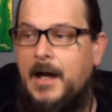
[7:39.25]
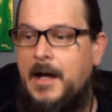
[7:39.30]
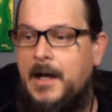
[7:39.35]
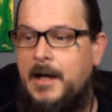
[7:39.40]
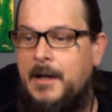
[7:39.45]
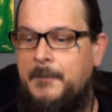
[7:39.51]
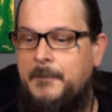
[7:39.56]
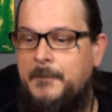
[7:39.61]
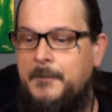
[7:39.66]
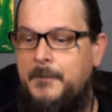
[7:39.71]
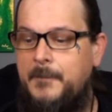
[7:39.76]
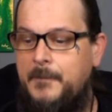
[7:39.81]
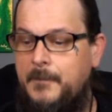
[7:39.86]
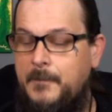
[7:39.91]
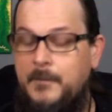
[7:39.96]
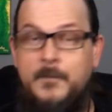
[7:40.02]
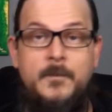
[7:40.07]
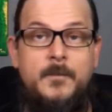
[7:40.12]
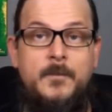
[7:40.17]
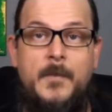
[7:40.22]
I went
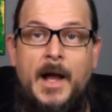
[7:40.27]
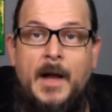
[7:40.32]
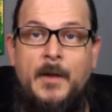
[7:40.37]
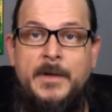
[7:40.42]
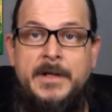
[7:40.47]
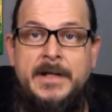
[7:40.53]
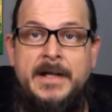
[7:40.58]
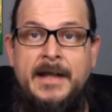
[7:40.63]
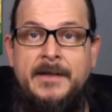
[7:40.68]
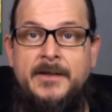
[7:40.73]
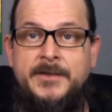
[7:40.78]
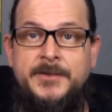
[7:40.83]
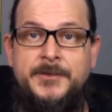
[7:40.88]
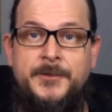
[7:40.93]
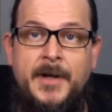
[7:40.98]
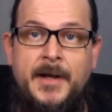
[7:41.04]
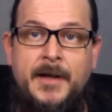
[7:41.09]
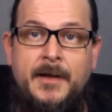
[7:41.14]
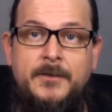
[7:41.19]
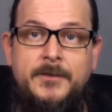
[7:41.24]
and I looked
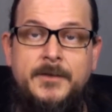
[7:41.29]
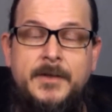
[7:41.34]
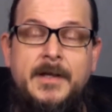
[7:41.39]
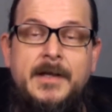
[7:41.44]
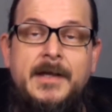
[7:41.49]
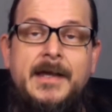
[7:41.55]
around.